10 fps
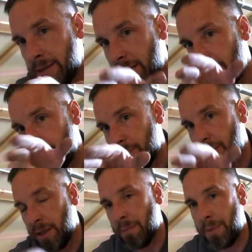take
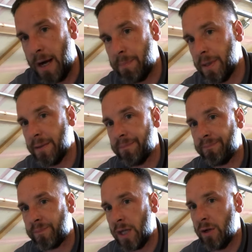something and pop it,
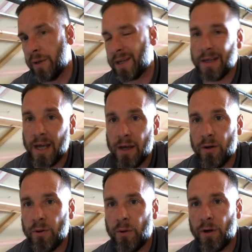you know, like a
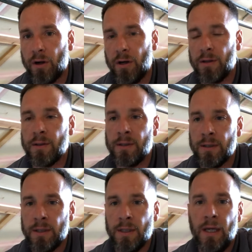nail or an awl,
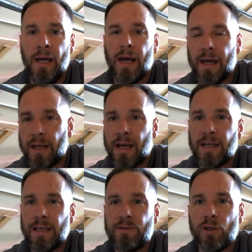and it kind
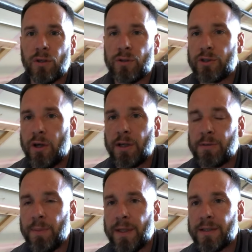of gives you a little starting
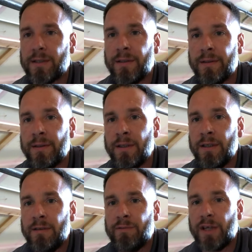place.
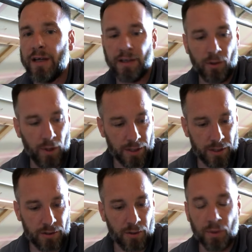If you got any
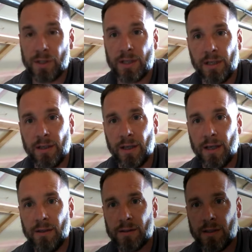questions or you want to see anything
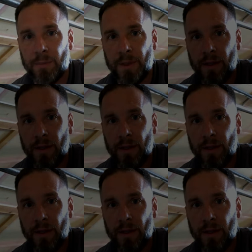else, let me